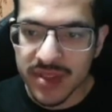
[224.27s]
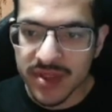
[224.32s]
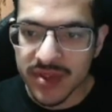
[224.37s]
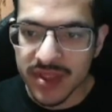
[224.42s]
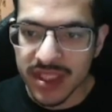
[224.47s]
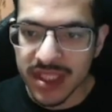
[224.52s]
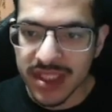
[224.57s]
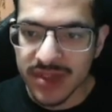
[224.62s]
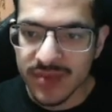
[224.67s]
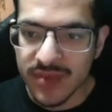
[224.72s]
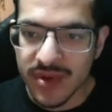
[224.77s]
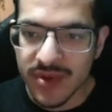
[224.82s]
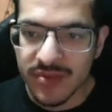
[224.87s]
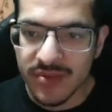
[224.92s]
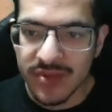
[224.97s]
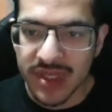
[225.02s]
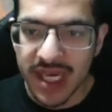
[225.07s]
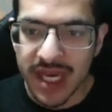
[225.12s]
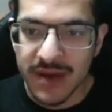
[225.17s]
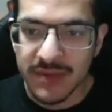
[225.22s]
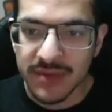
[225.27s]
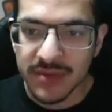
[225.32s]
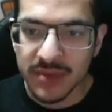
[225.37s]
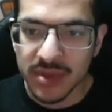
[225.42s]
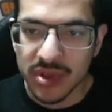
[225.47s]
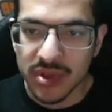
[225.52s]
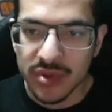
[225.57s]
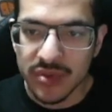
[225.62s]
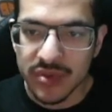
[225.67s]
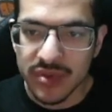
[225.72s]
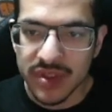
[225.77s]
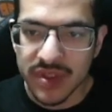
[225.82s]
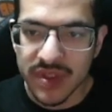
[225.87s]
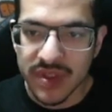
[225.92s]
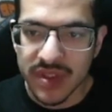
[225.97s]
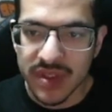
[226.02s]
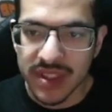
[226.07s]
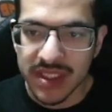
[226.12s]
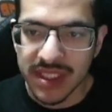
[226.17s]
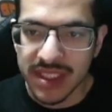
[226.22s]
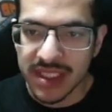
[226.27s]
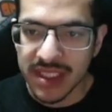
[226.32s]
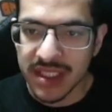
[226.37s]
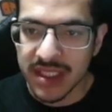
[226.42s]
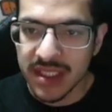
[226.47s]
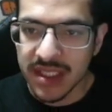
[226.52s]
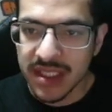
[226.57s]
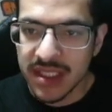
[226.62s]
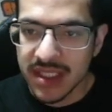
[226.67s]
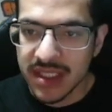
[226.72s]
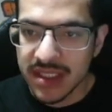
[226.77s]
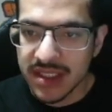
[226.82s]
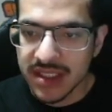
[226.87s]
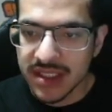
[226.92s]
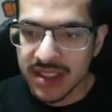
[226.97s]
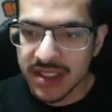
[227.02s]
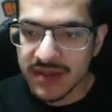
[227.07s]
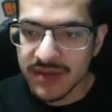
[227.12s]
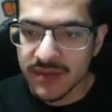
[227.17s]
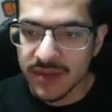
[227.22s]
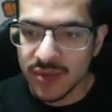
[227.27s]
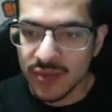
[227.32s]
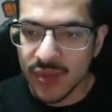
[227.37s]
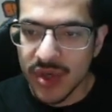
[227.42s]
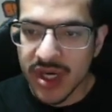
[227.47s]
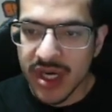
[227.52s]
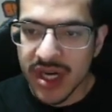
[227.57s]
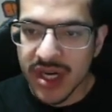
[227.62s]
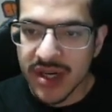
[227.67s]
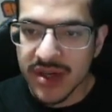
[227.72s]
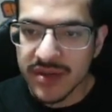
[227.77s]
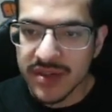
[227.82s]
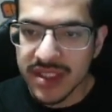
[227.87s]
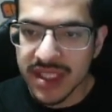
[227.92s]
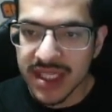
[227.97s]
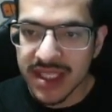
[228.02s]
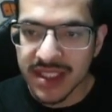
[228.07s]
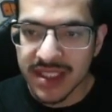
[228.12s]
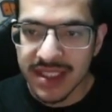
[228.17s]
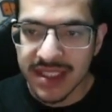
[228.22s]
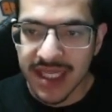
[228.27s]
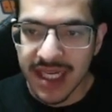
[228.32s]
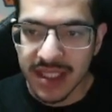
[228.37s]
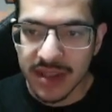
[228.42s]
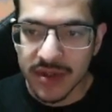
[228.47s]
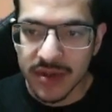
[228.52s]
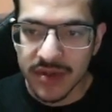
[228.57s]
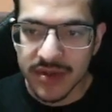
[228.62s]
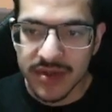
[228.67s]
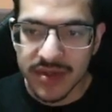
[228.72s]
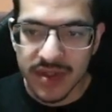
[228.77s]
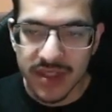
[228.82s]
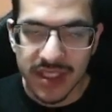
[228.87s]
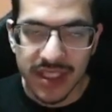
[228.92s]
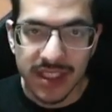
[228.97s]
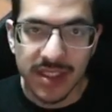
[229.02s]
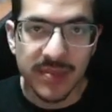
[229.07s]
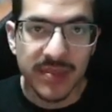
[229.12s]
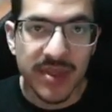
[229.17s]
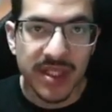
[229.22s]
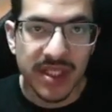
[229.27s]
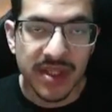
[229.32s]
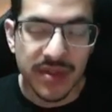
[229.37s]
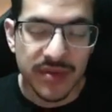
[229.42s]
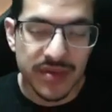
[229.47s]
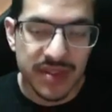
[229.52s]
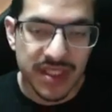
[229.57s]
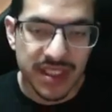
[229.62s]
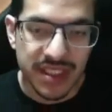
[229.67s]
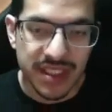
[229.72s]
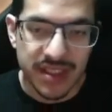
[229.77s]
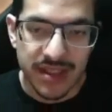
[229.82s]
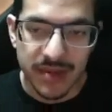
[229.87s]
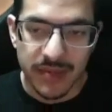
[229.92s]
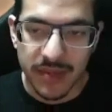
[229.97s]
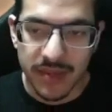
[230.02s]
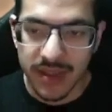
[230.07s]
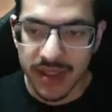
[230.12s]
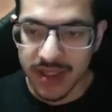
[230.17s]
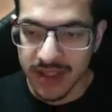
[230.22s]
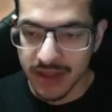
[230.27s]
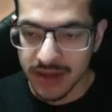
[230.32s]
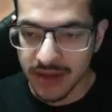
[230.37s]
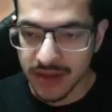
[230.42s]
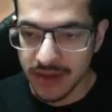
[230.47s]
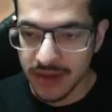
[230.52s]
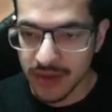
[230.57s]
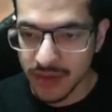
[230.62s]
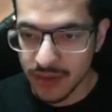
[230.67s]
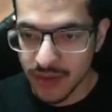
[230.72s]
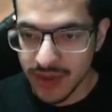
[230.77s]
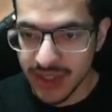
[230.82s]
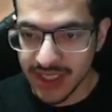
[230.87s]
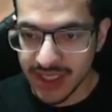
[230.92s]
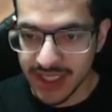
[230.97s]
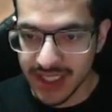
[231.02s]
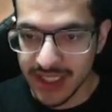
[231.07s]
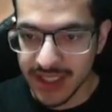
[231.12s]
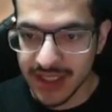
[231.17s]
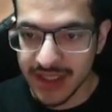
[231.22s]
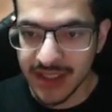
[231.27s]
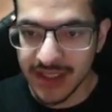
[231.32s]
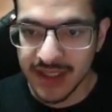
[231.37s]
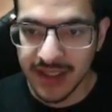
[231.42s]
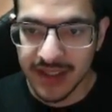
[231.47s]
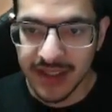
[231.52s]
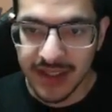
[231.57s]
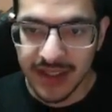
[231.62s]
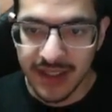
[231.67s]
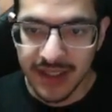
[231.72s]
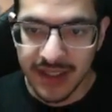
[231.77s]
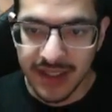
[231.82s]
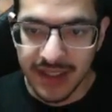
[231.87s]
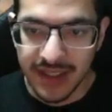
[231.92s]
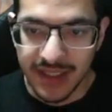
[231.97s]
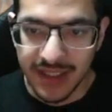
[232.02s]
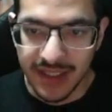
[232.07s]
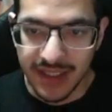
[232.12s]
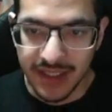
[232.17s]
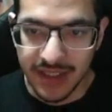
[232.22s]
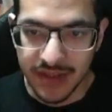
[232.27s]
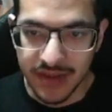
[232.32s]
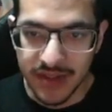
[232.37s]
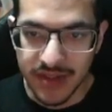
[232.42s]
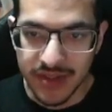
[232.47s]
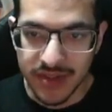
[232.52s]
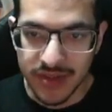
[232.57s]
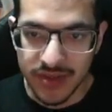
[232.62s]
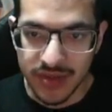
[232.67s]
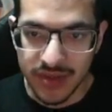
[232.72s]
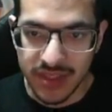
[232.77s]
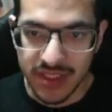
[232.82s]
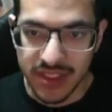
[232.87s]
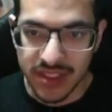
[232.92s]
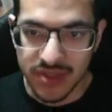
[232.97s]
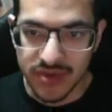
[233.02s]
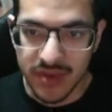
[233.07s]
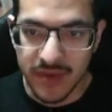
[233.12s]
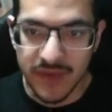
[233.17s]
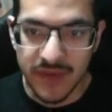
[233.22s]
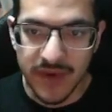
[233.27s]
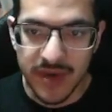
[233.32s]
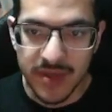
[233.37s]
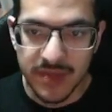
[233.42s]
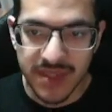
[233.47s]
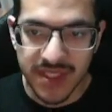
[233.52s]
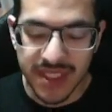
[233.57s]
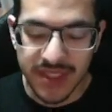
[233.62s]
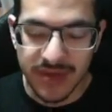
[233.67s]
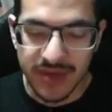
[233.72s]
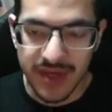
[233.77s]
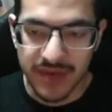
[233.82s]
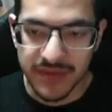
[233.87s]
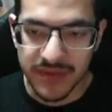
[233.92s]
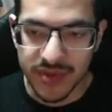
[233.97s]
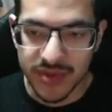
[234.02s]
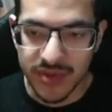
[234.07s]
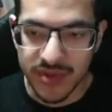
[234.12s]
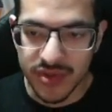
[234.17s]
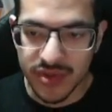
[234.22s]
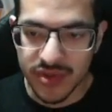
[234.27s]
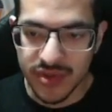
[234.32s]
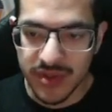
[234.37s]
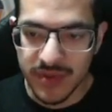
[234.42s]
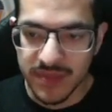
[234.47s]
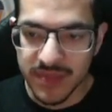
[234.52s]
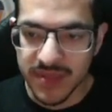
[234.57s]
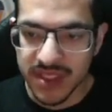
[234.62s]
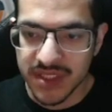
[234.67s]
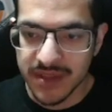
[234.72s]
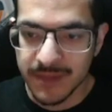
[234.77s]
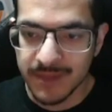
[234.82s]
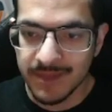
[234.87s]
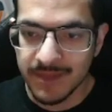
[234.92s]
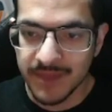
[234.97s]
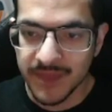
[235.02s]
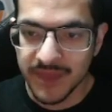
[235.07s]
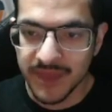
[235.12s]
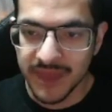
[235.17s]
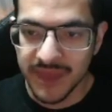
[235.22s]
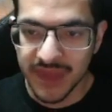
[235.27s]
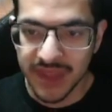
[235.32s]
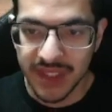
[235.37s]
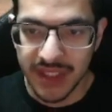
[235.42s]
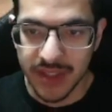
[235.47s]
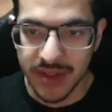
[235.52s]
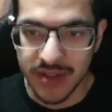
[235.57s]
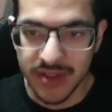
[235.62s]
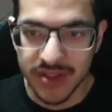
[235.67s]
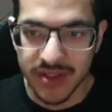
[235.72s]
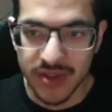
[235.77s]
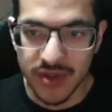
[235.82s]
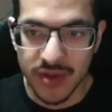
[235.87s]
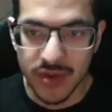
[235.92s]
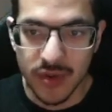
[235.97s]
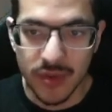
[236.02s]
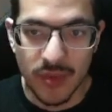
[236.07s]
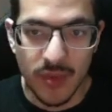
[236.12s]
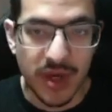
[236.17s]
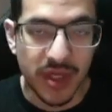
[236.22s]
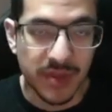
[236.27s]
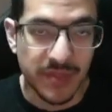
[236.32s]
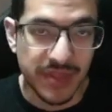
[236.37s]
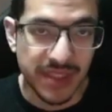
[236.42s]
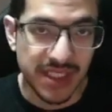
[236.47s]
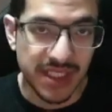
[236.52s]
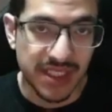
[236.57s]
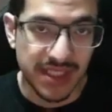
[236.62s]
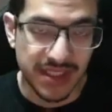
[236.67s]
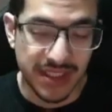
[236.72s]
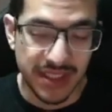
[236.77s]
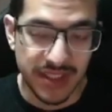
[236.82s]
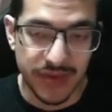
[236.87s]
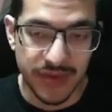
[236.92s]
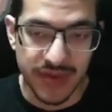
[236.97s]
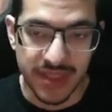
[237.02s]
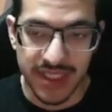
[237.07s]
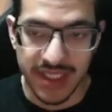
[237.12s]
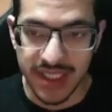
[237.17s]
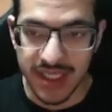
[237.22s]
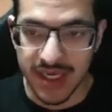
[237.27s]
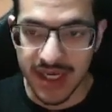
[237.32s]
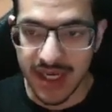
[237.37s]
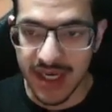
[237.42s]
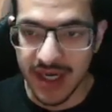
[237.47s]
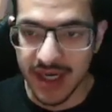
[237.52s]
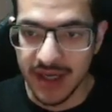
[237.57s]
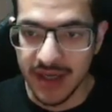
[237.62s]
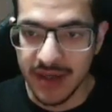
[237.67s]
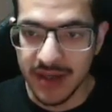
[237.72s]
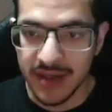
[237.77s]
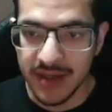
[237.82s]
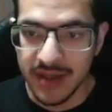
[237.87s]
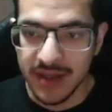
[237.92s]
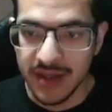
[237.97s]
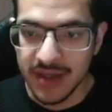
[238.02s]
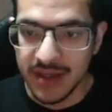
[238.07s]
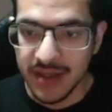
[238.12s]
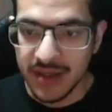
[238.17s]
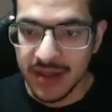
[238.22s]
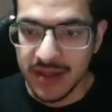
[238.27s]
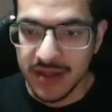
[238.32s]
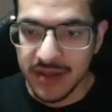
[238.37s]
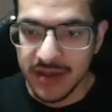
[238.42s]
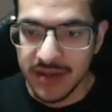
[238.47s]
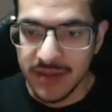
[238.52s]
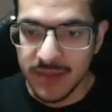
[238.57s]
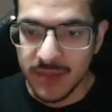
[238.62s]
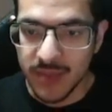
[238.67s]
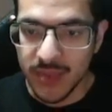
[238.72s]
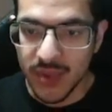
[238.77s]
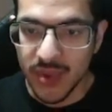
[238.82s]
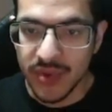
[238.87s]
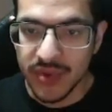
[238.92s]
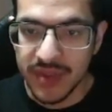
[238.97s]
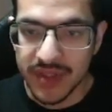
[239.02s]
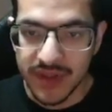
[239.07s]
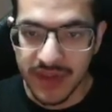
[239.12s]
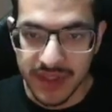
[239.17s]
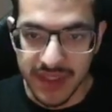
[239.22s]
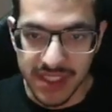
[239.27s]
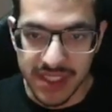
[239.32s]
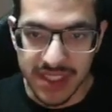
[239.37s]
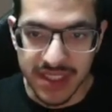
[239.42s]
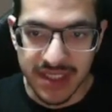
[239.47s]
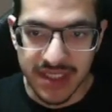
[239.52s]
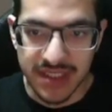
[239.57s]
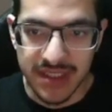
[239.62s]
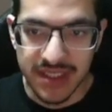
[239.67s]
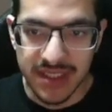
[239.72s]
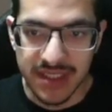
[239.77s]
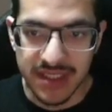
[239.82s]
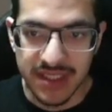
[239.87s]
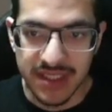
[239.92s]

so that's why we have them close to the seafood warehouse and the silo, so they can pick those things up quickly. And also the shrimp farms that craft your shrimps, they also want to be near the both of these, the